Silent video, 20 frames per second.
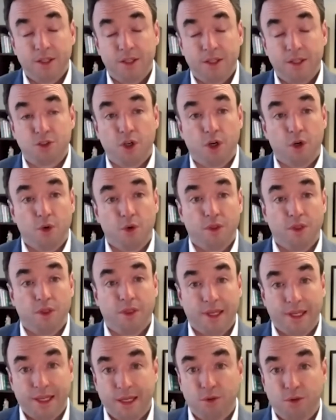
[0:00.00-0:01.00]
So
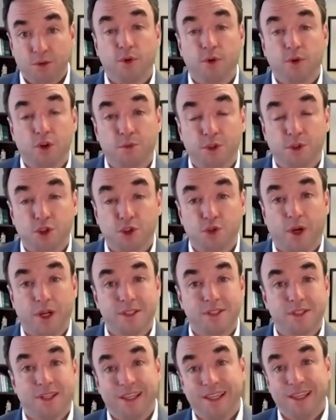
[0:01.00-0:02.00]
the irrevocable
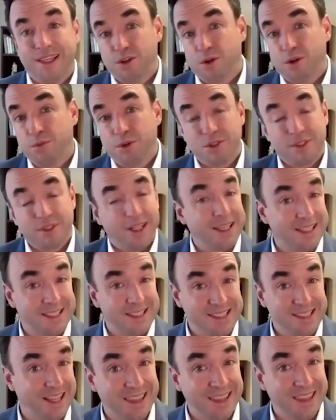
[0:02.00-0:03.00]
trust is almost like
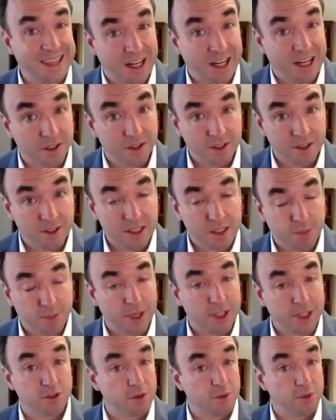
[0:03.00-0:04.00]
it's not there,
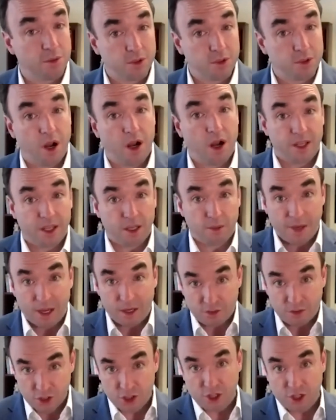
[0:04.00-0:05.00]
especially when we're talking
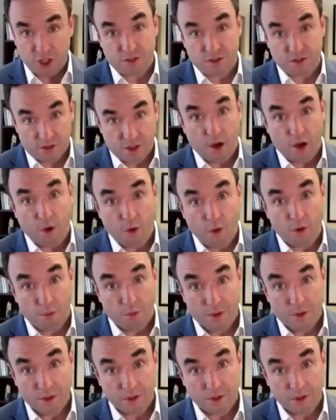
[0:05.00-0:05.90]
about just the home